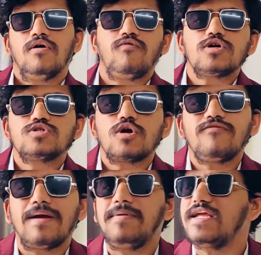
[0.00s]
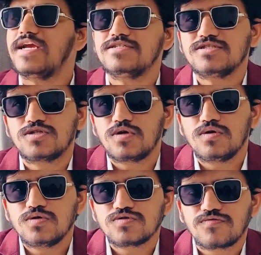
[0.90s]
What sort of applications do you
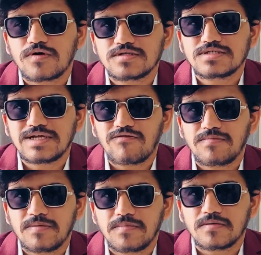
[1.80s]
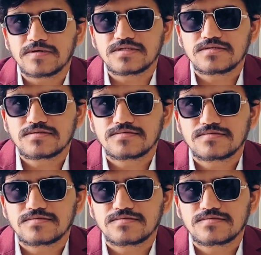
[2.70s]
use for this development purpose?